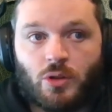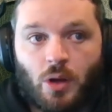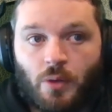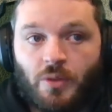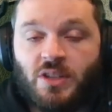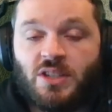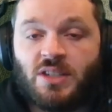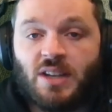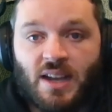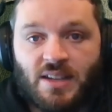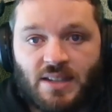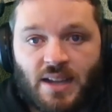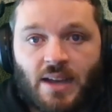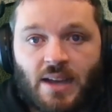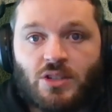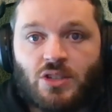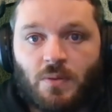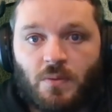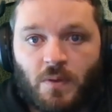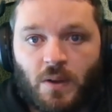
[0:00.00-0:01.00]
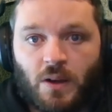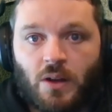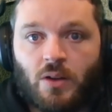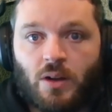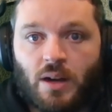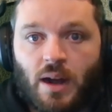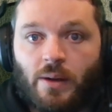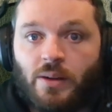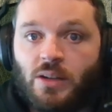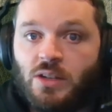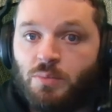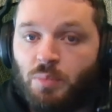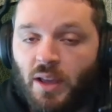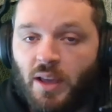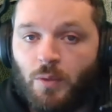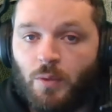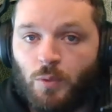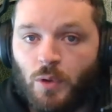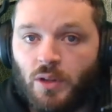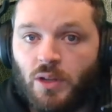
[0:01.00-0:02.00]
No, this guy's actually figured it out. He's
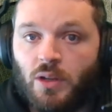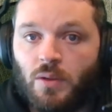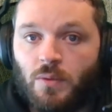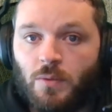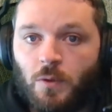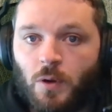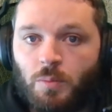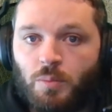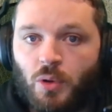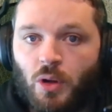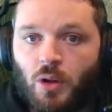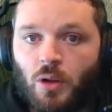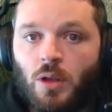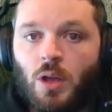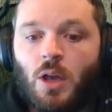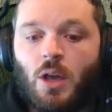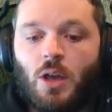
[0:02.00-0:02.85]
playing really good football.